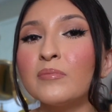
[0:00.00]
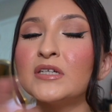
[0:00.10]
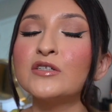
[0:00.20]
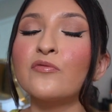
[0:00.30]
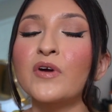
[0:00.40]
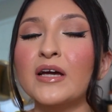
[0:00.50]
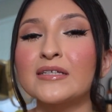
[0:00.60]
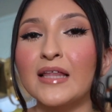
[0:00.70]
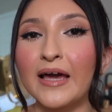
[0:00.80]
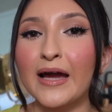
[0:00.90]
Please don't forget
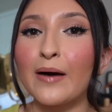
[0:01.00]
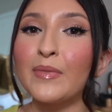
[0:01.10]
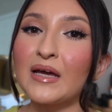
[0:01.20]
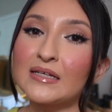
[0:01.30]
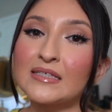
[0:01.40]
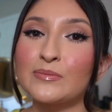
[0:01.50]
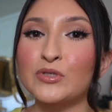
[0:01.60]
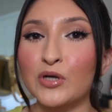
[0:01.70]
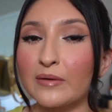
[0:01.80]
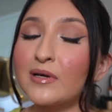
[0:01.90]
to like, comment, and
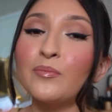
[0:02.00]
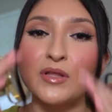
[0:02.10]
subscribe down